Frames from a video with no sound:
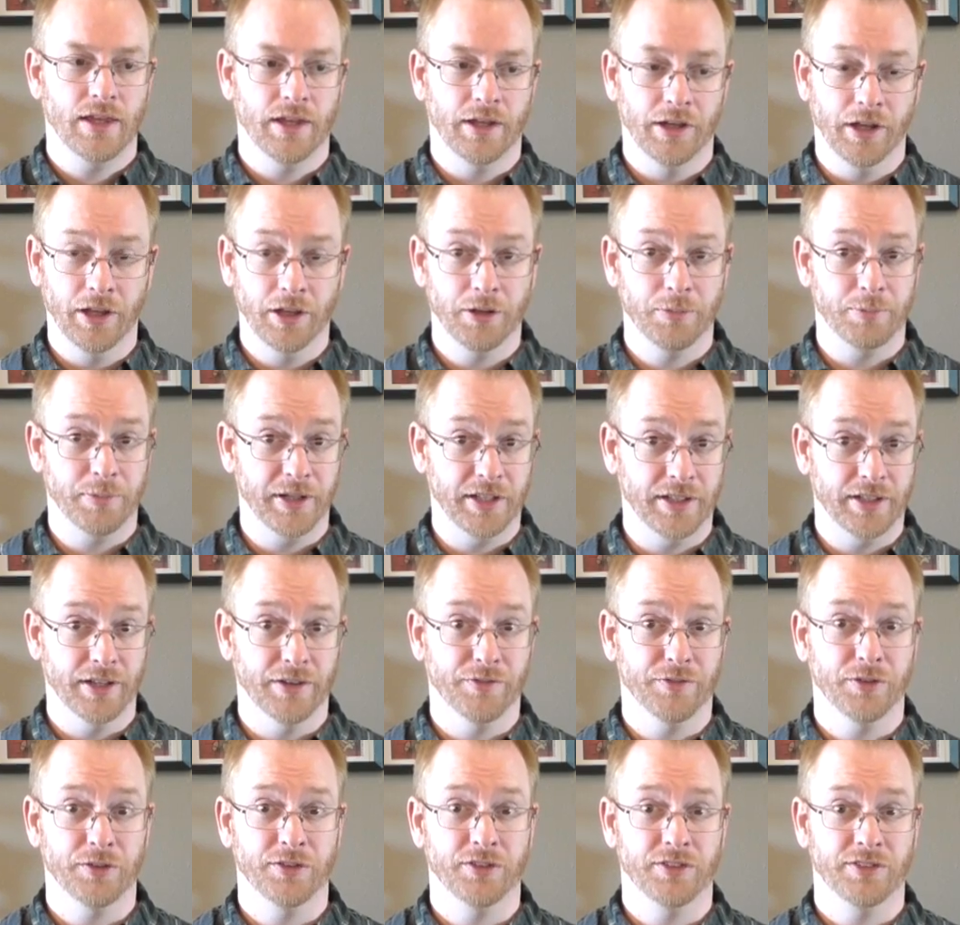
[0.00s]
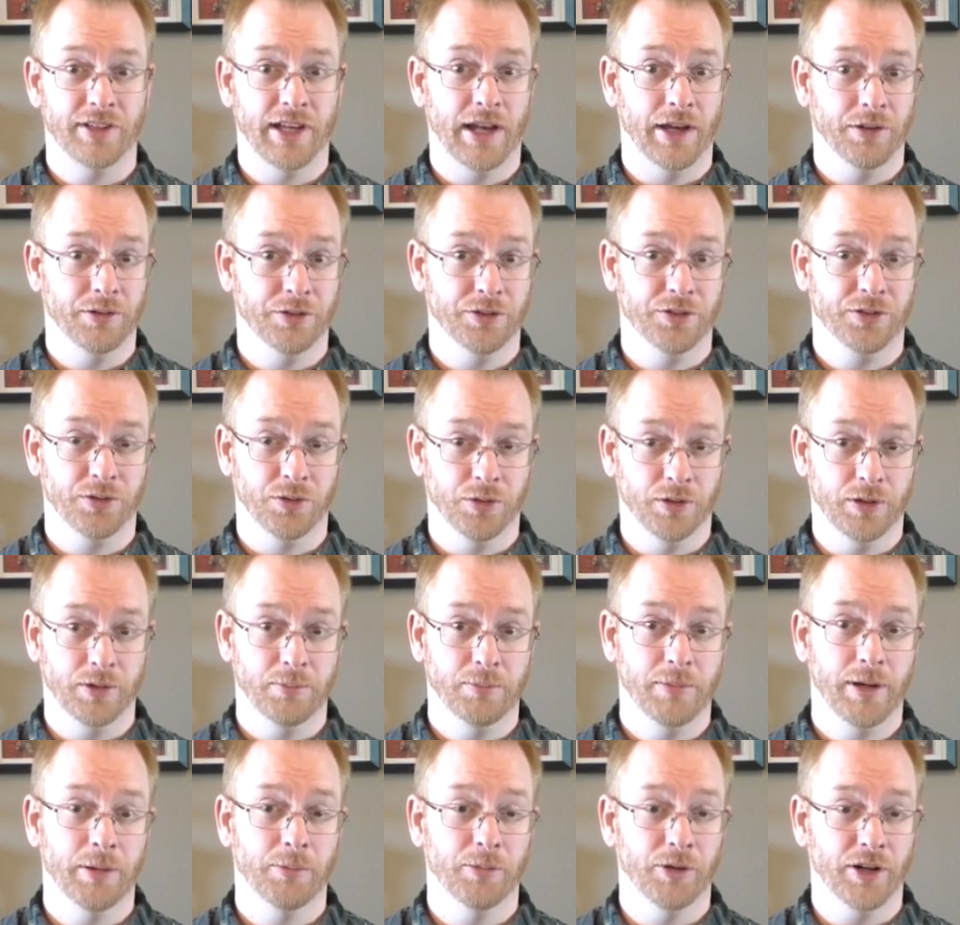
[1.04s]
Another big difference is how they're stored
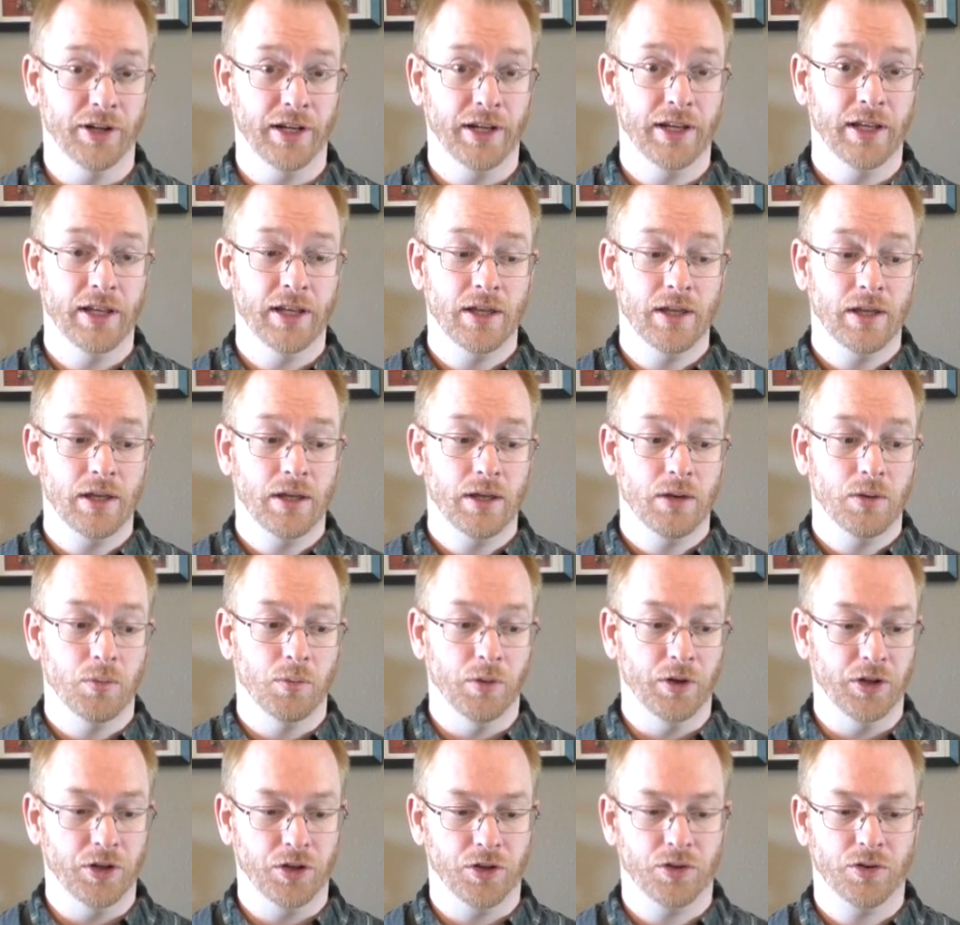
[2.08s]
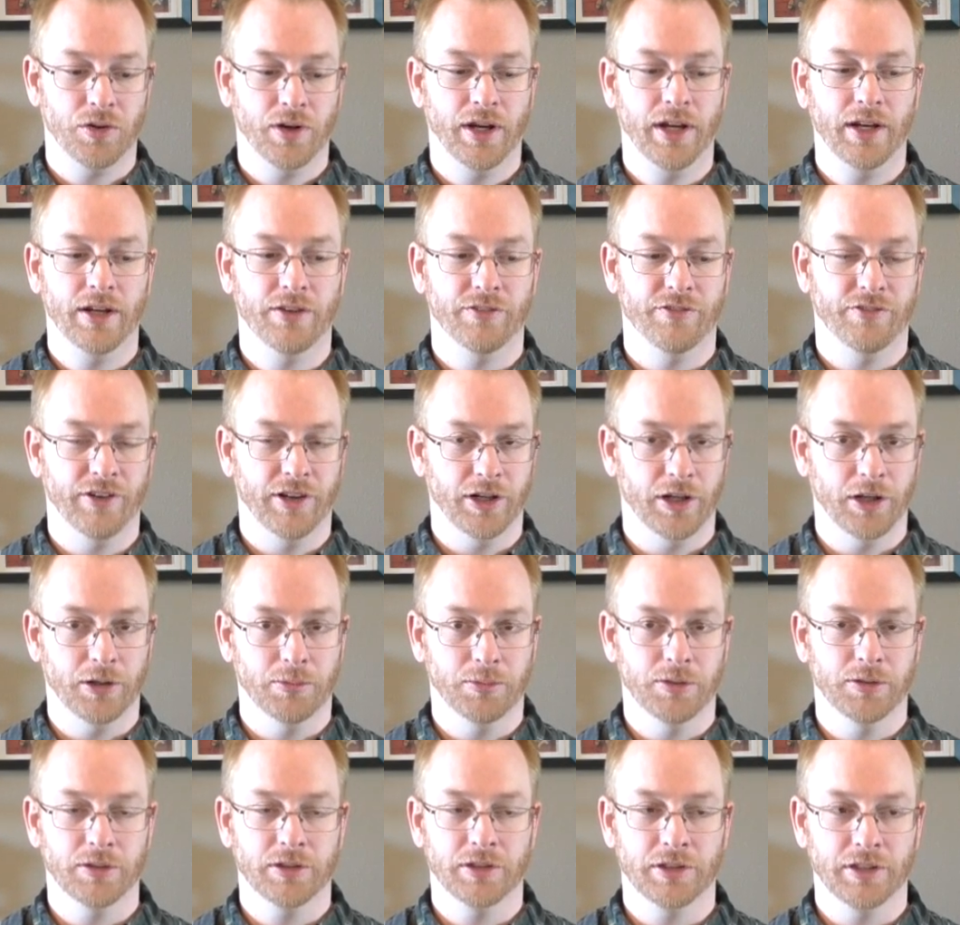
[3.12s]
in memory. When you create a
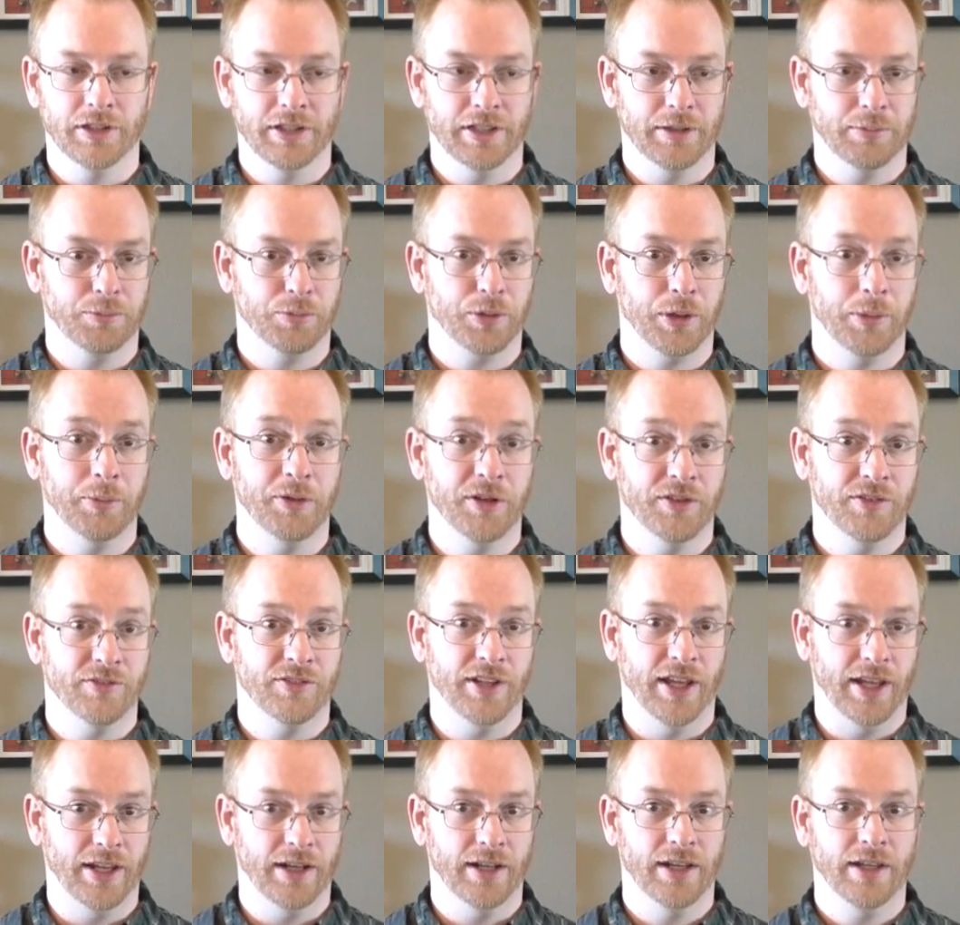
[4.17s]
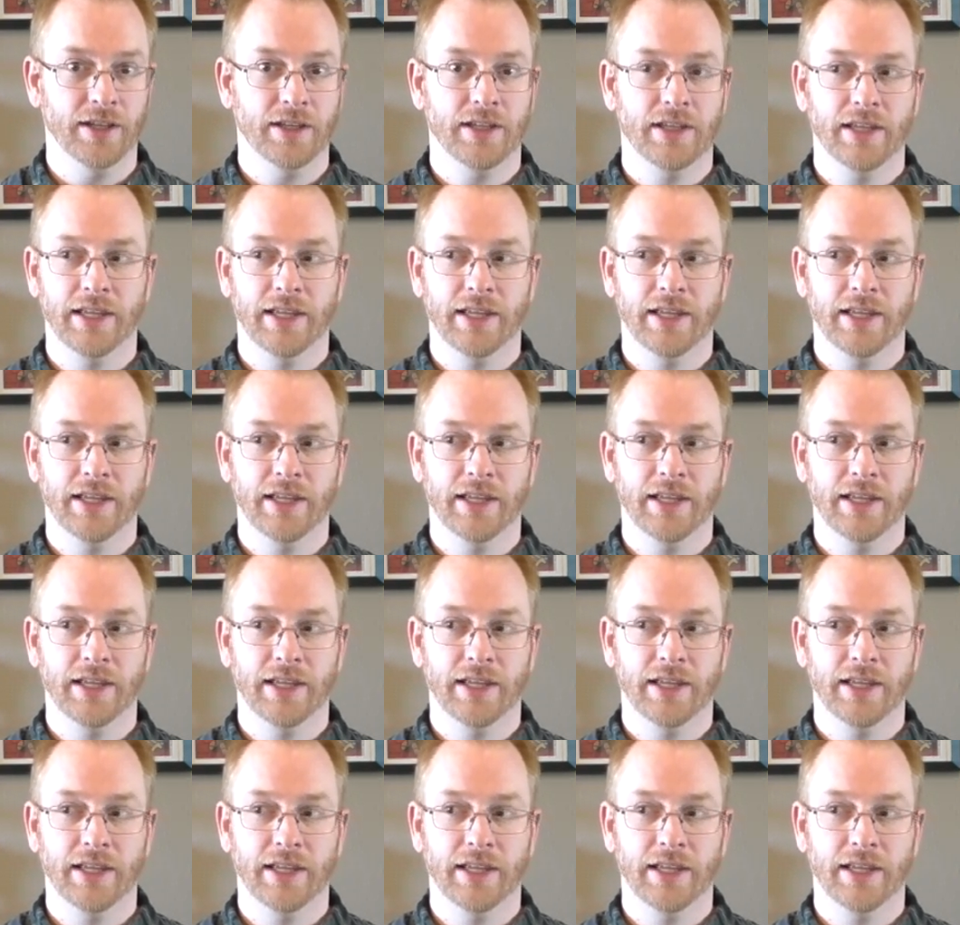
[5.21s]
variable or a primitive data,